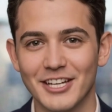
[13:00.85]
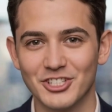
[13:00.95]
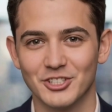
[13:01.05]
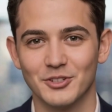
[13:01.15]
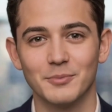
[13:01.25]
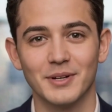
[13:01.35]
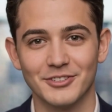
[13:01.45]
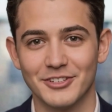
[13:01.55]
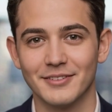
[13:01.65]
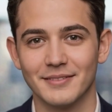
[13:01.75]
engineering
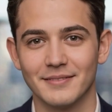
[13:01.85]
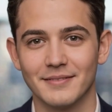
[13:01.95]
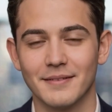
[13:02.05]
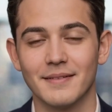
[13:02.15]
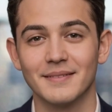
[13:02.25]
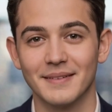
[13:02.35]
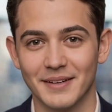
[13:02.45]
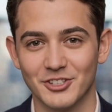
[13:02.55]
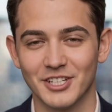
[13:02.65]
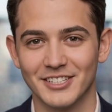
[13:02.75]
months.
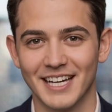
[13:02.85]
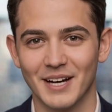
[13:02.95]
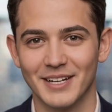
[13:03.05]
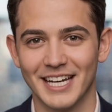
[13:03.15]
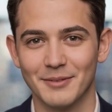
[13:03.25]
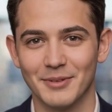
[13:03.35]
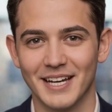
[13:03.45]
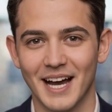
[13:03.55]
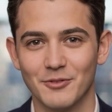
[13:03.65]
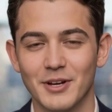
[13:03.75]
Shut down
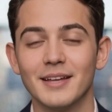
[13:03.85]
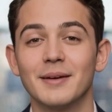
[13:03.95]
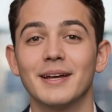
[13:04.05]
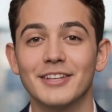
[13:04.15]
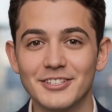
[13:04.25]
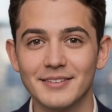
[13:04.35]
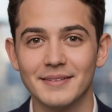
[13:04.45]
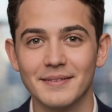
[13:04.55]
API rate limits.